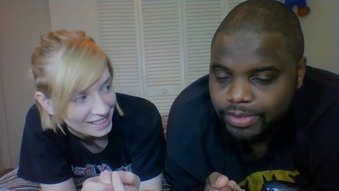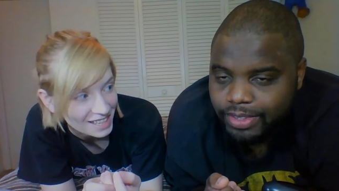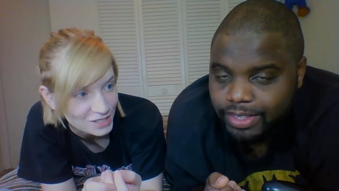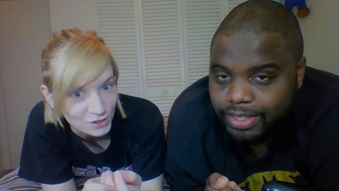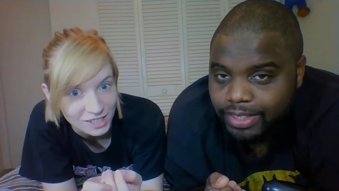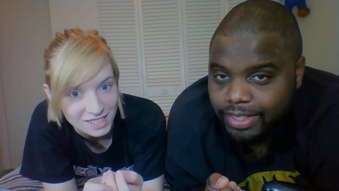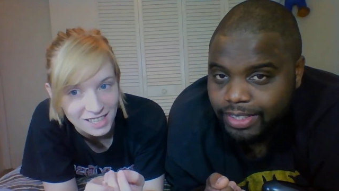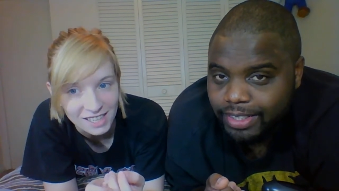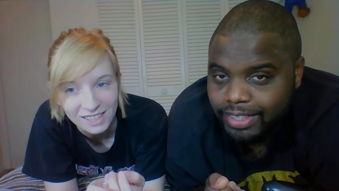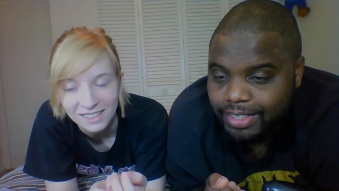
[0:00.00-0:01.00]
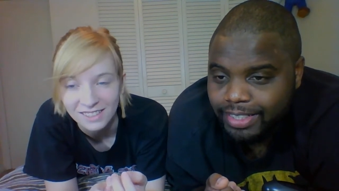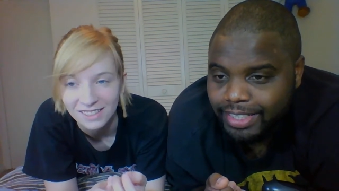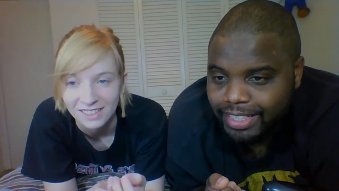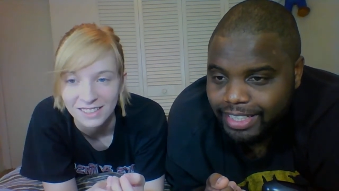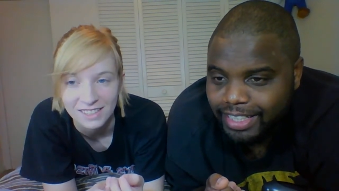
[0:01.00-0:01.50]
Speaker 1: yes, wrestling.
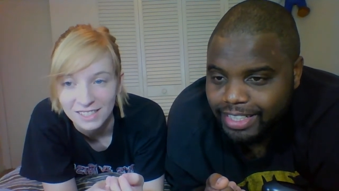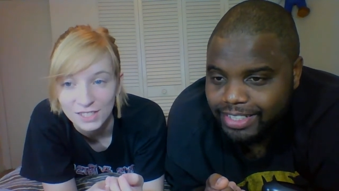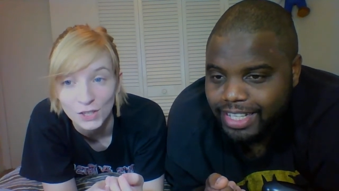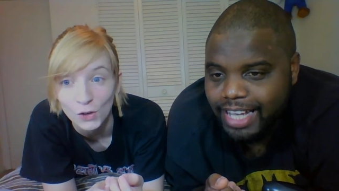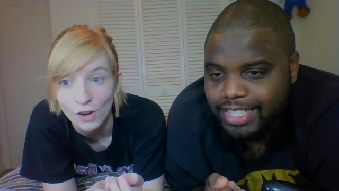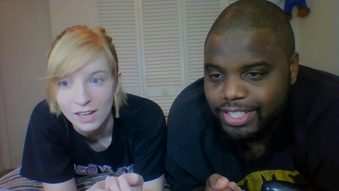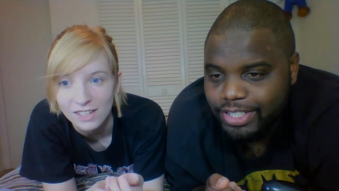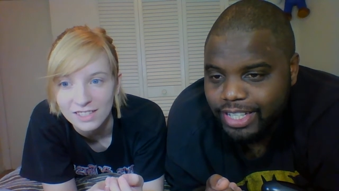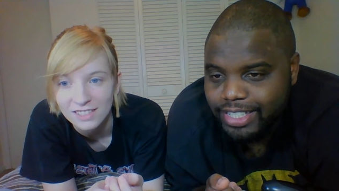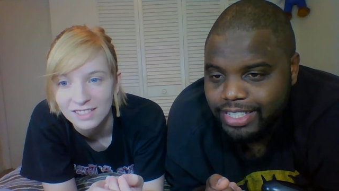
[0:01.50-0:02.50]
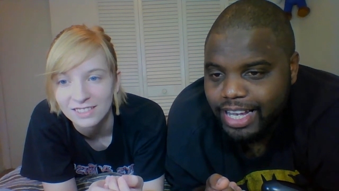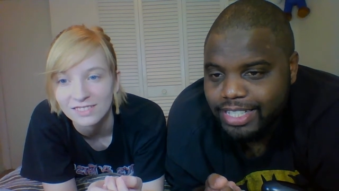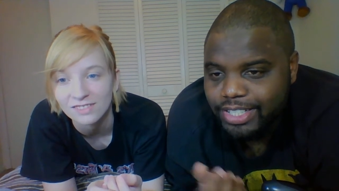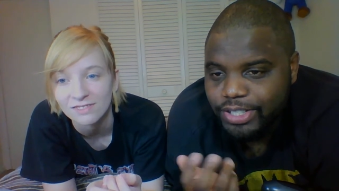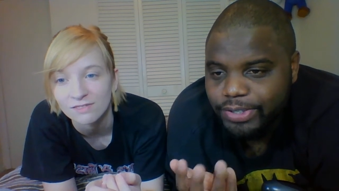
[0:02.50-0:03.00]
Speaker 2: Assassin's Greatest.
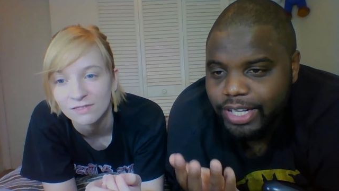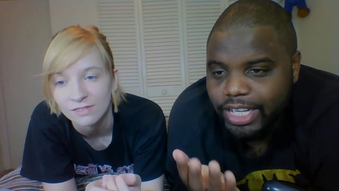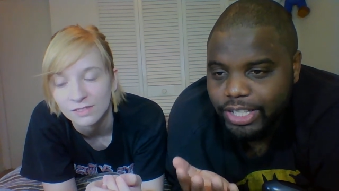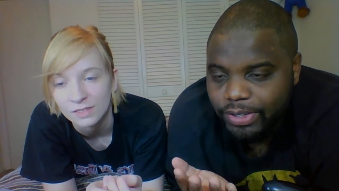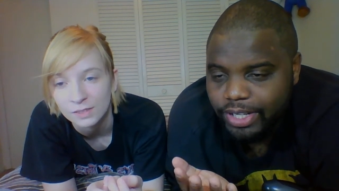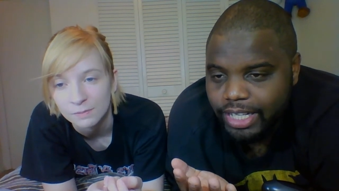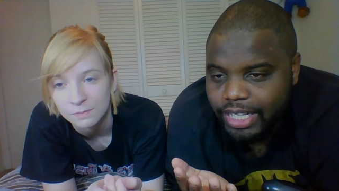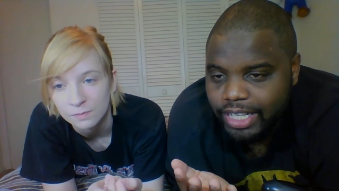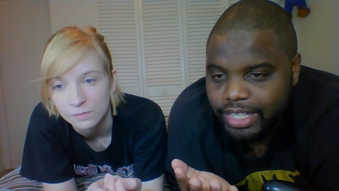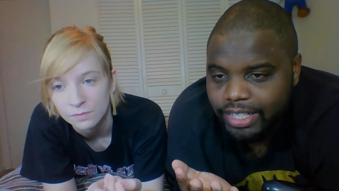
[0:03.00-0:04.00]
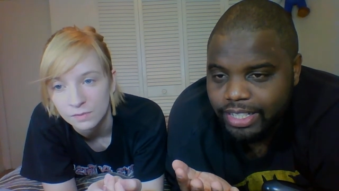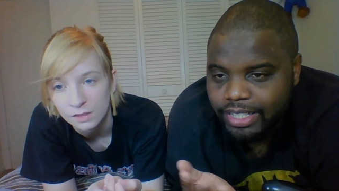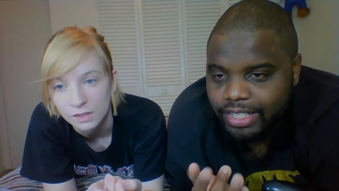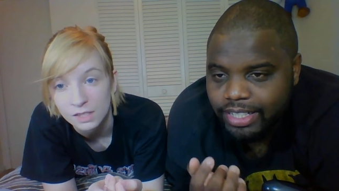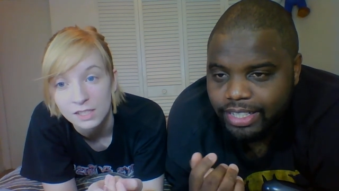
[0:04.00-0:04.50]
Assassin's Creed Unity.
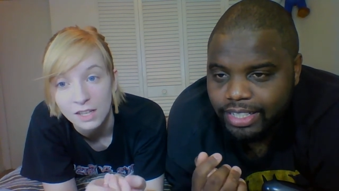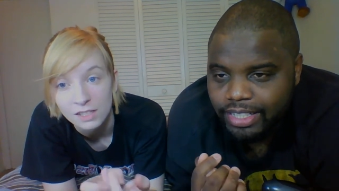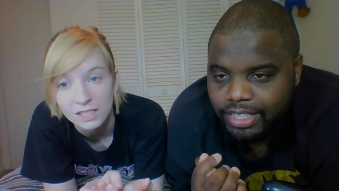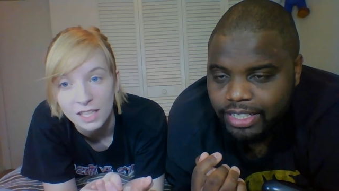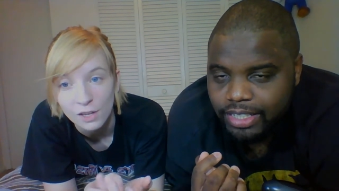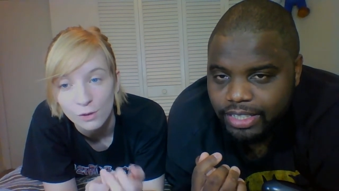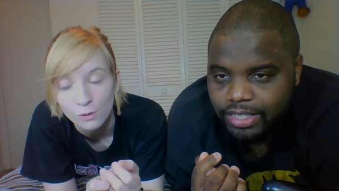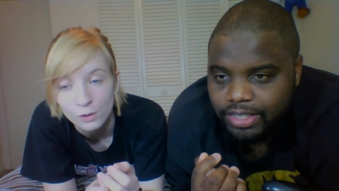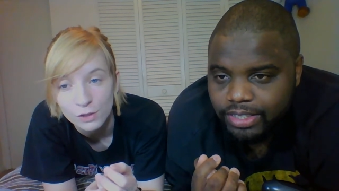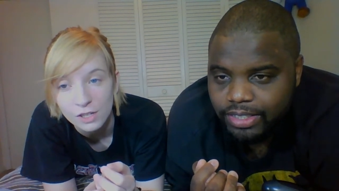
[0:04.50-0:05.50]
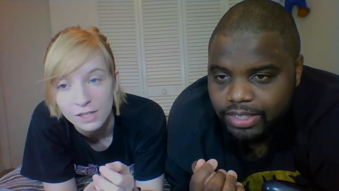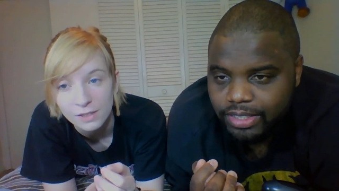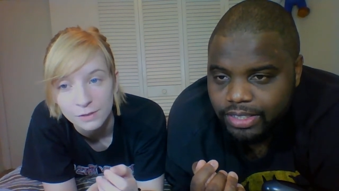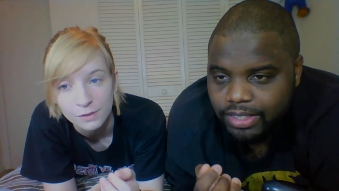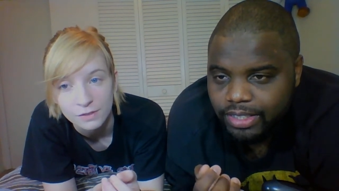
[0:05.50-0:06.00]
Speaker 1: Sunset
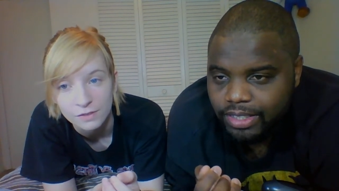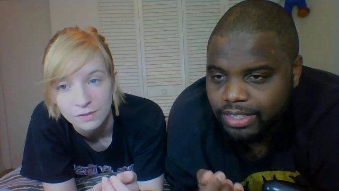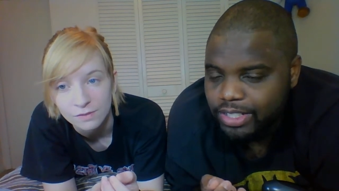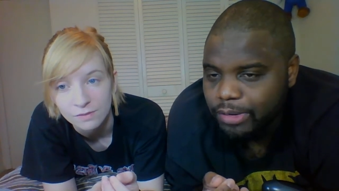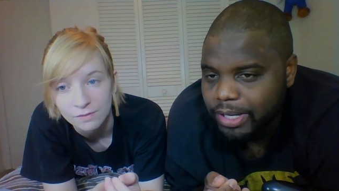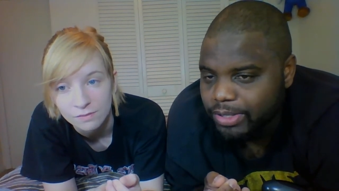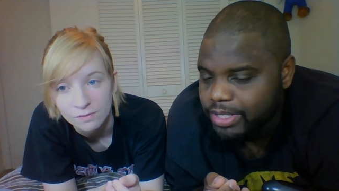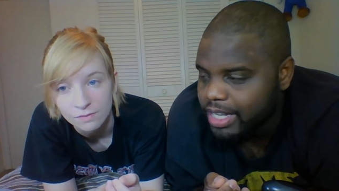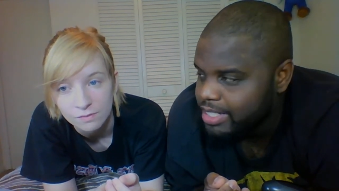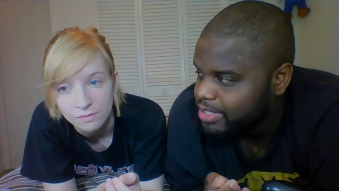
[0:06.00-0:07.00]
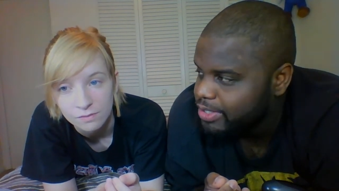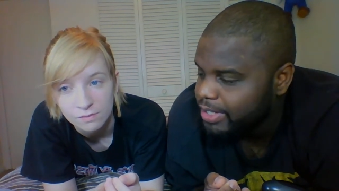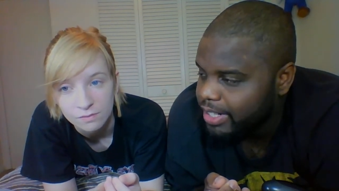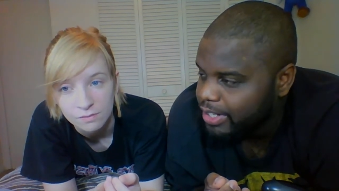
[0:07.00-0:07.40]
Overdrive.
Speaker 2: Let's go back to Assassin's Creed.